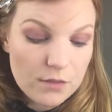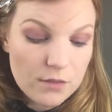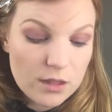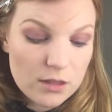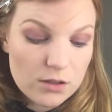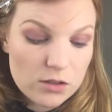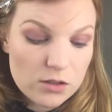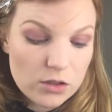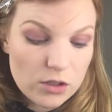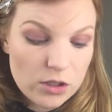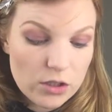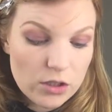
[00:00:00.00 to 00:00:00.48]

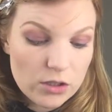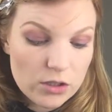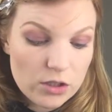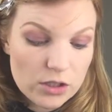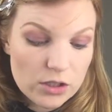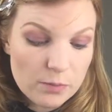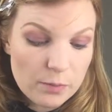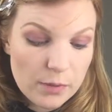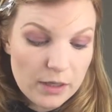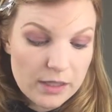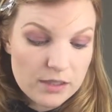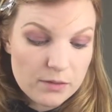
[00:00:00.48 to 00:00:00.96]
So
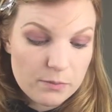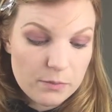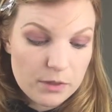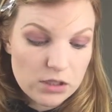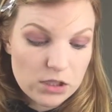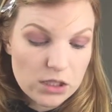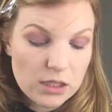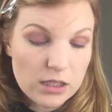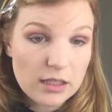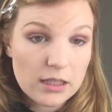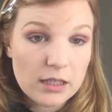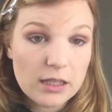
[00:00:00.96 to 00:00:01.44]
just by
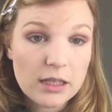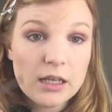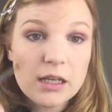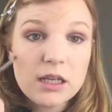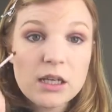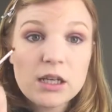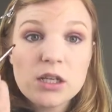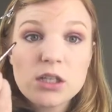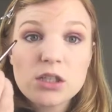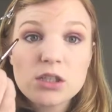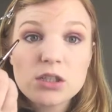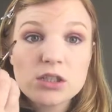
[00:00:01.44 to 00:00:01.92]
smudging
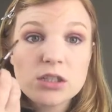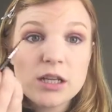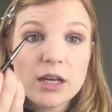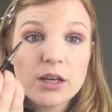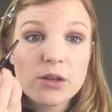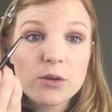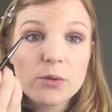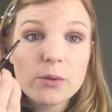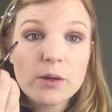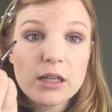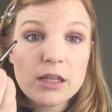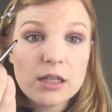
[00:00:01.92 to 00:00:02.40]

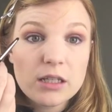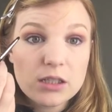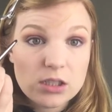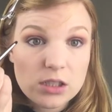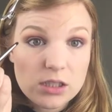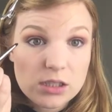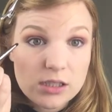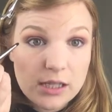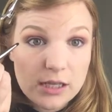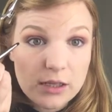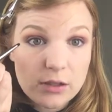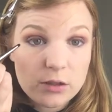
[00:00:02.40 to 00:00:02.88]
shadow in, it
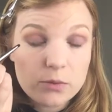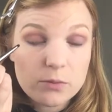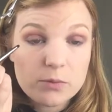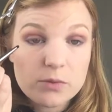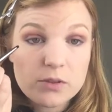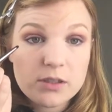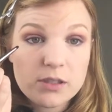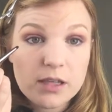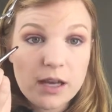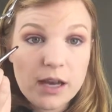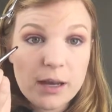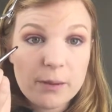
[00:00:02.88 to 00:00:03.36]
just
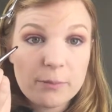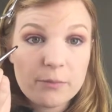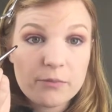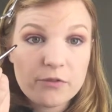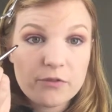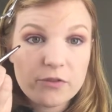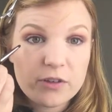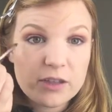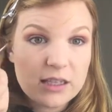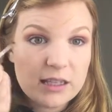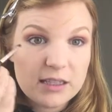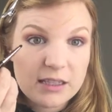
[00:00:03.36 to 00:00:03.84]
helps
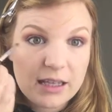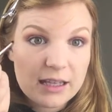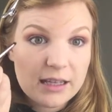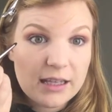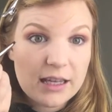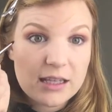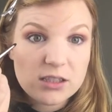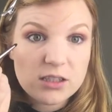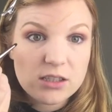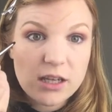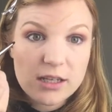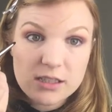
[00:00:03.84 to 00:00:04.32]
fill in that
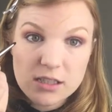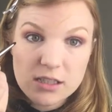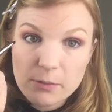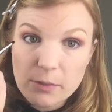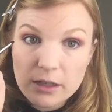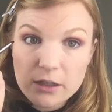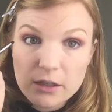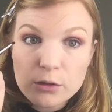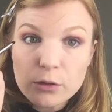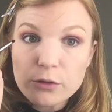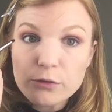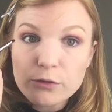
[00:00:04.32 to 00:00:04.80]
lash line to
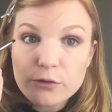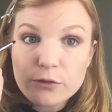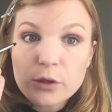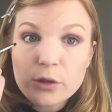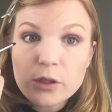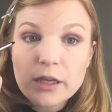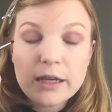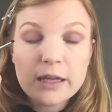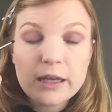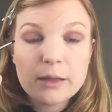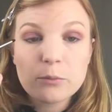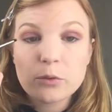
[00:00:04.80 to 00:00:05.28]
make it look
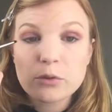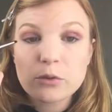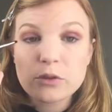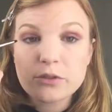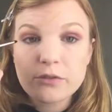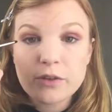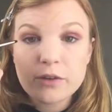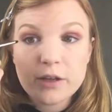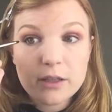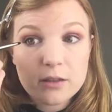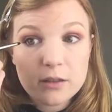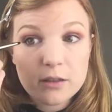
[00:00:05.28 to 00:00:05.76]
fuller and more
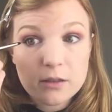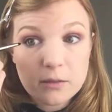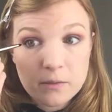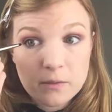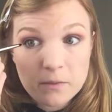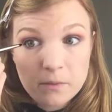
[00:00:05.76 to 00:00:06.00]
defined.